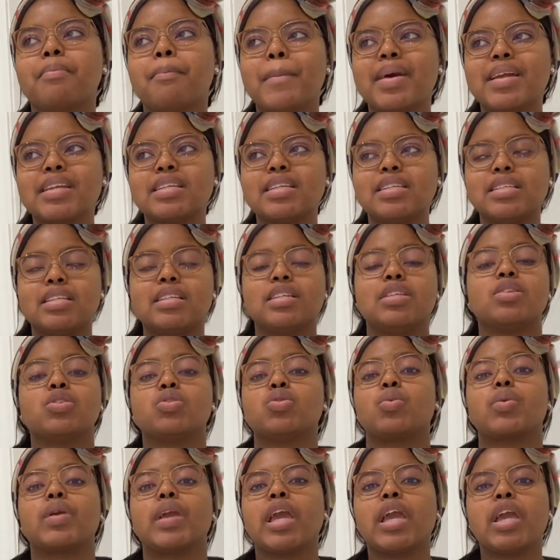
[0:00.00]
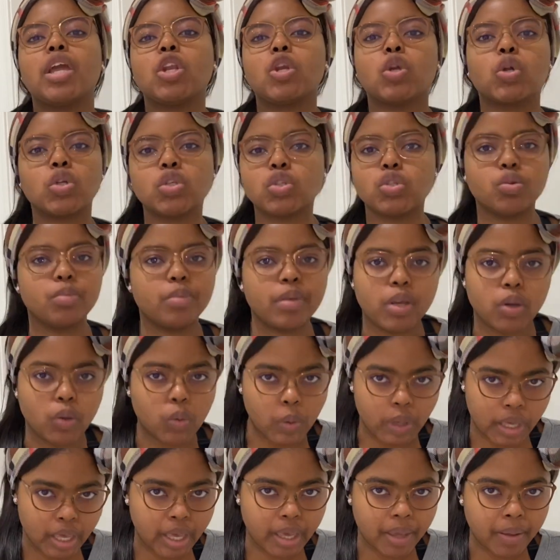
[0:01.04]
much as it is okay not to be
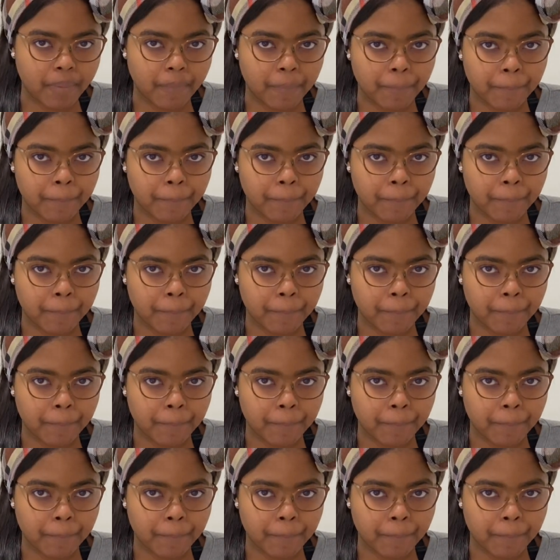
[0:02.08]
okay.